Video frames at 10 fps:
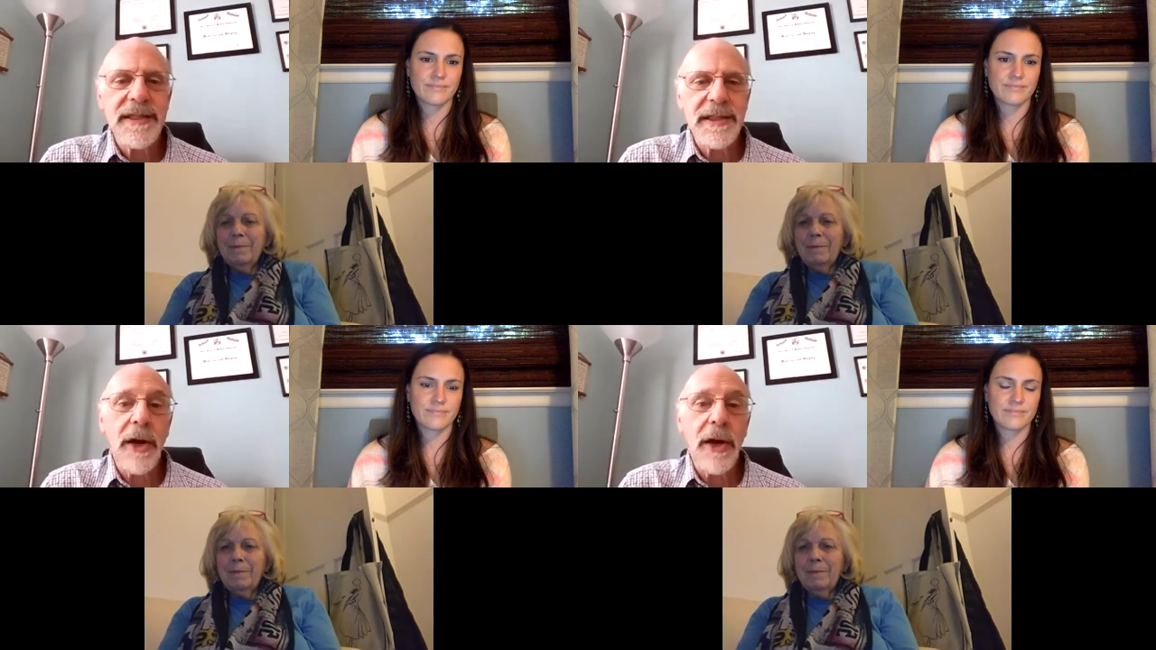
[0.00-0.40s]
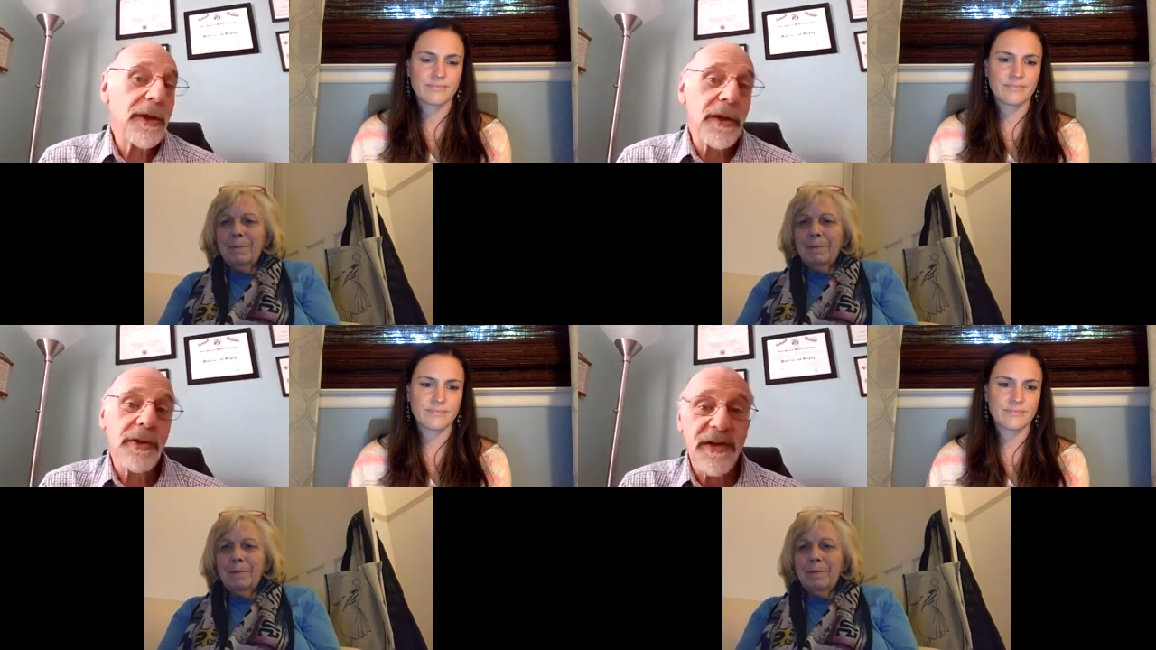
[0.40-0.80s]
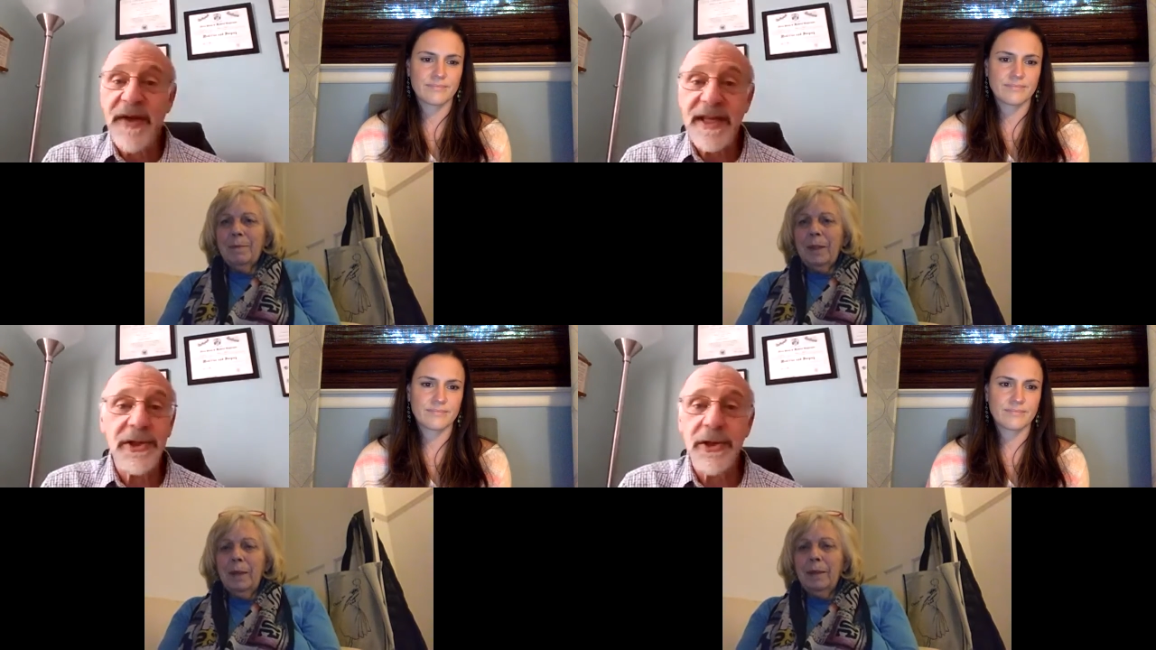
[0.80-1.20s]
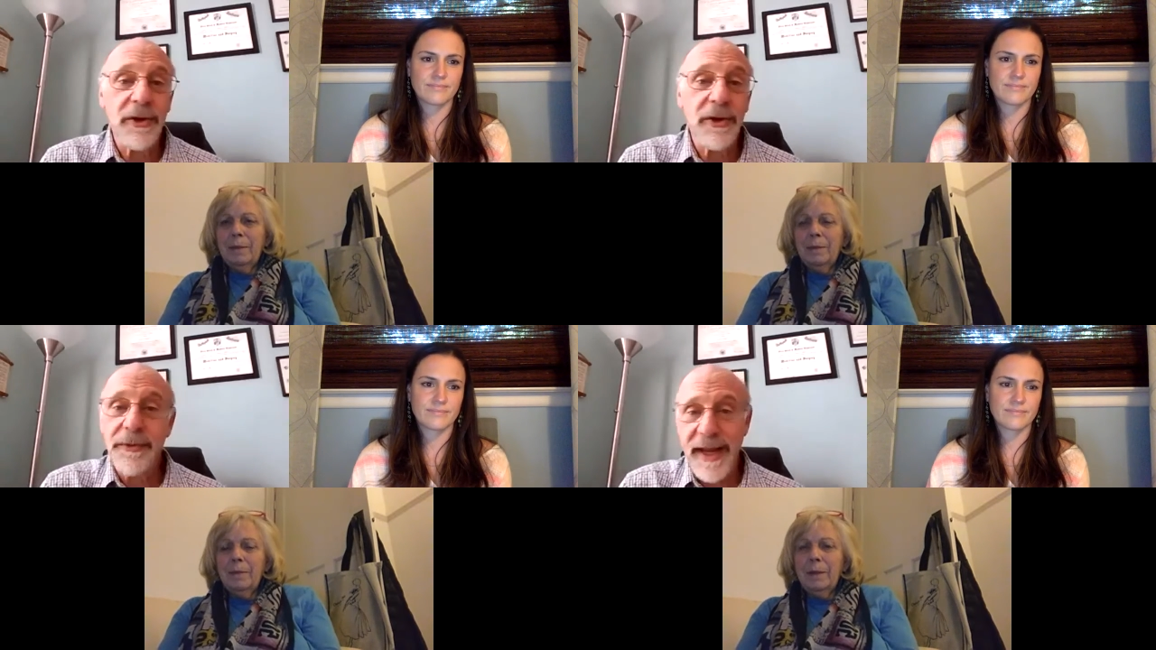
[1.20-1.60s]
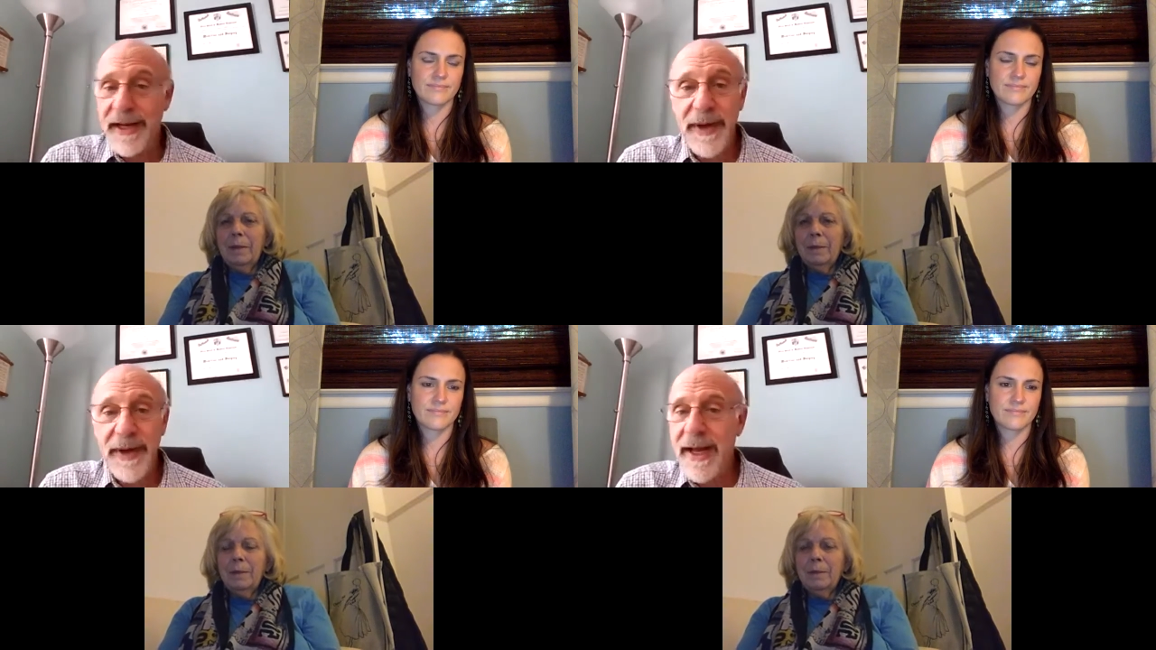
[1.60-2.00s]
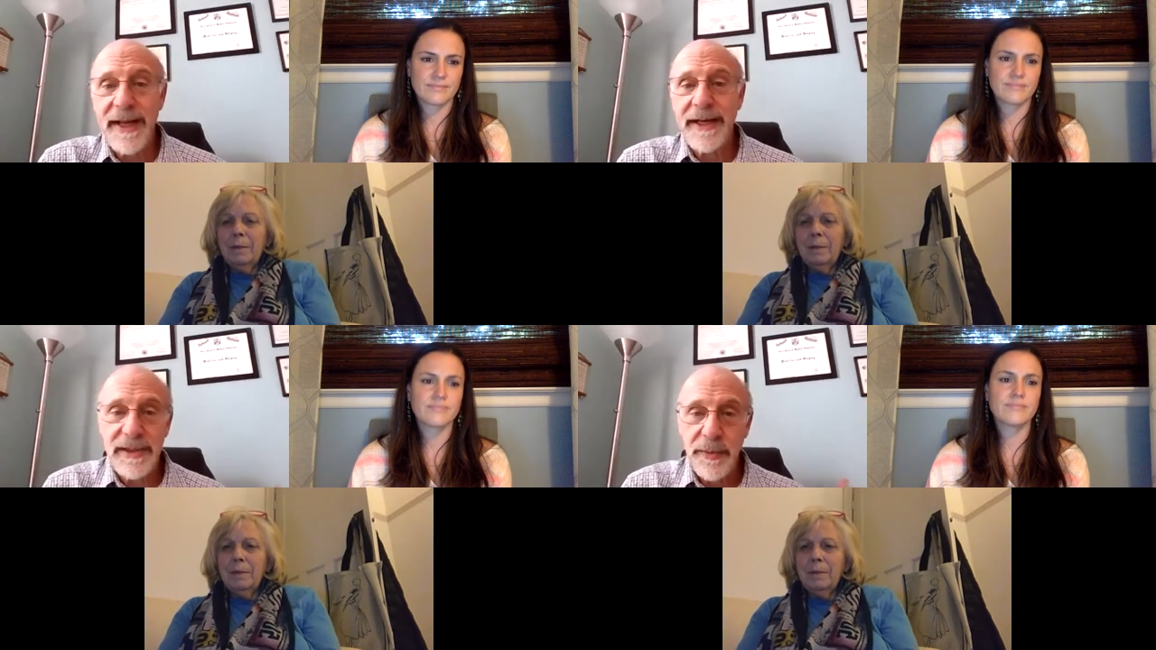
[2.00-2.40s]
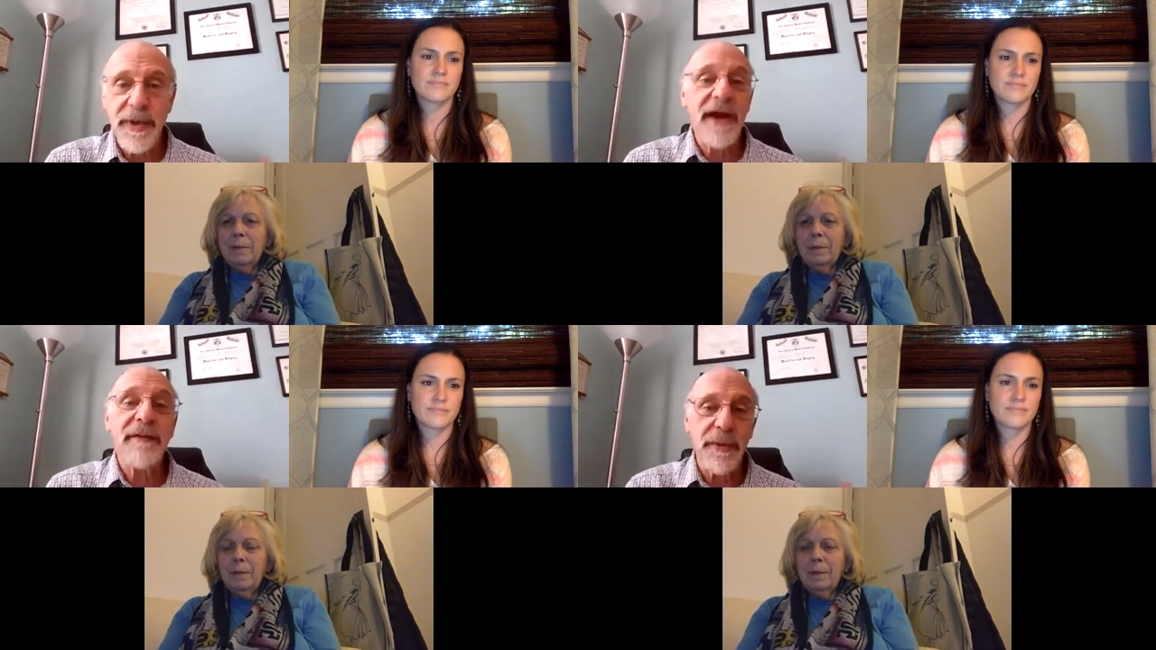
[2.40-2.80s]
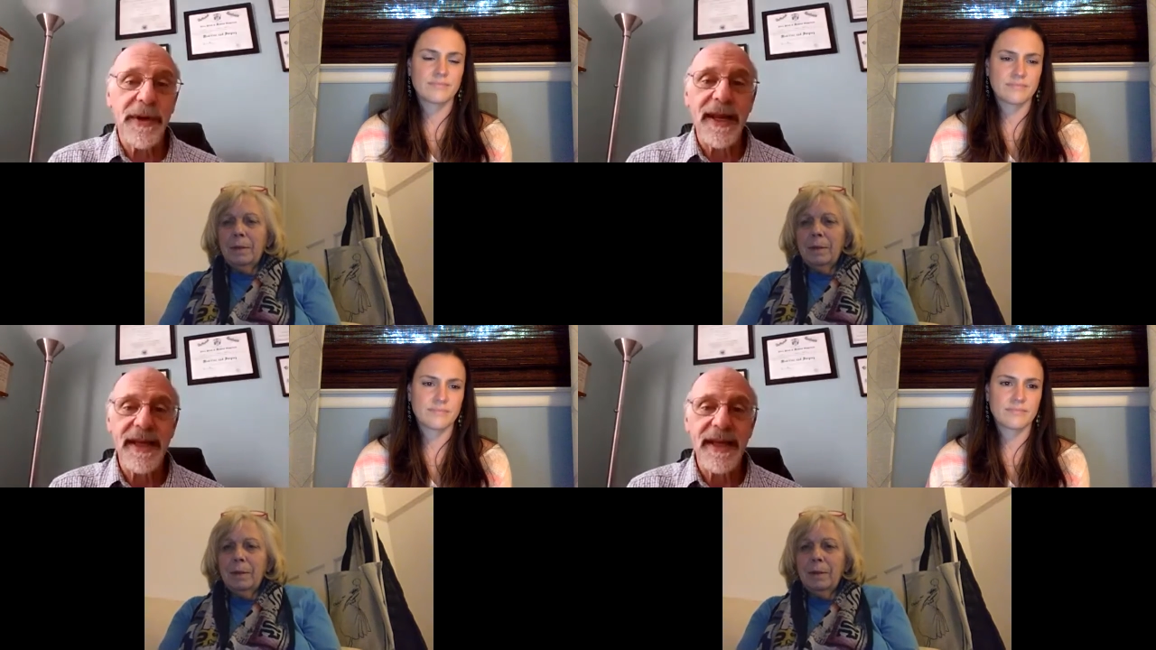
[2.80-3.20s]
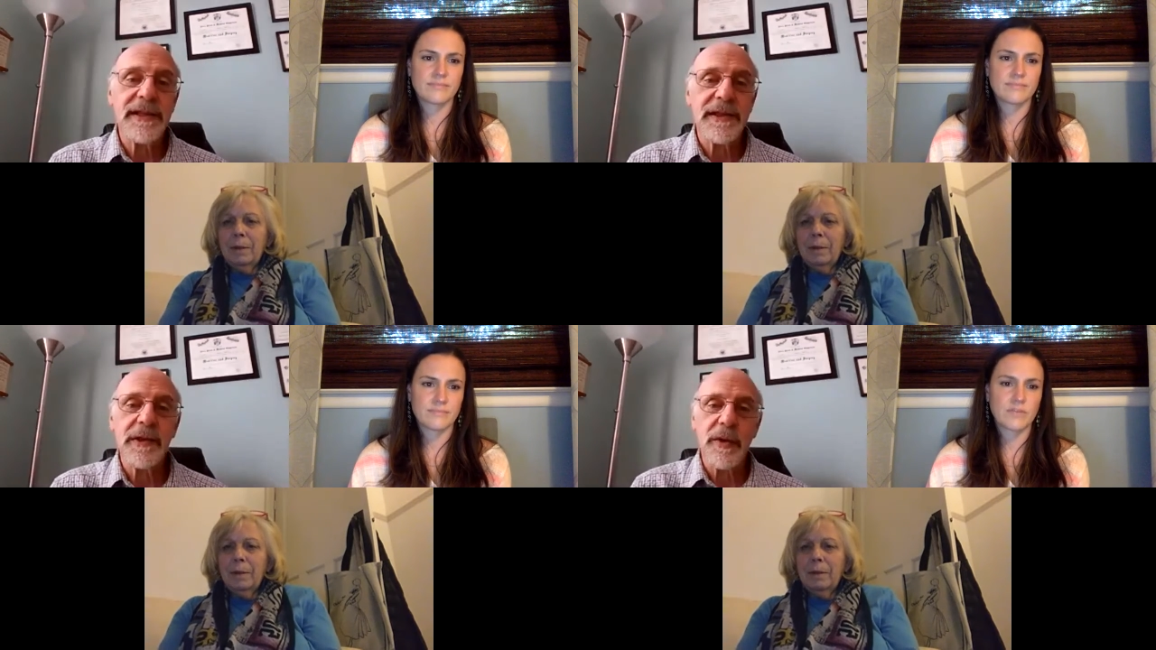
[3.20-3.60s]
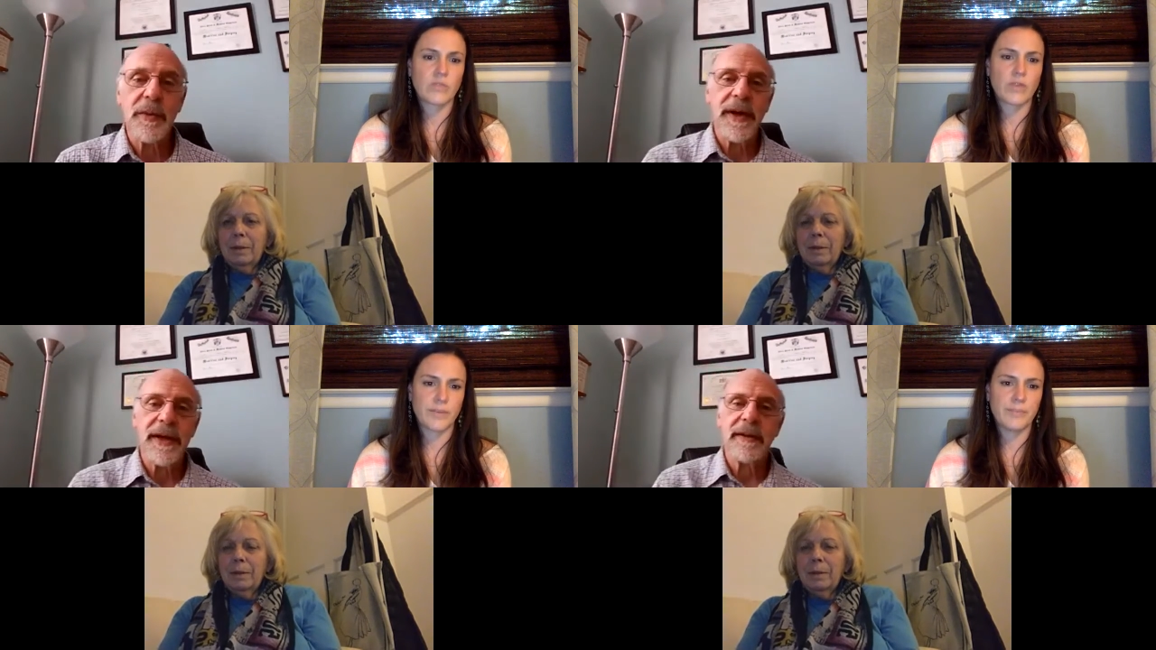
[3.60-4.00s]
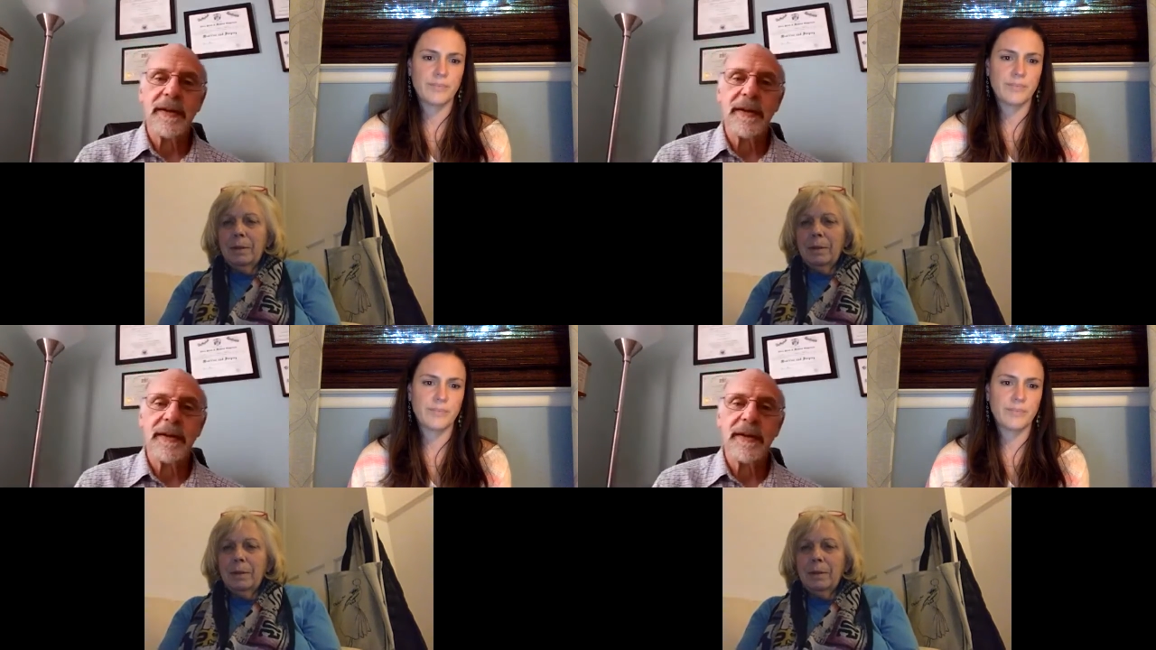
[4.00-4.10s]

Speaker 1: You know, I'll use conventional yeah. antibiotics and whatever when I need to, but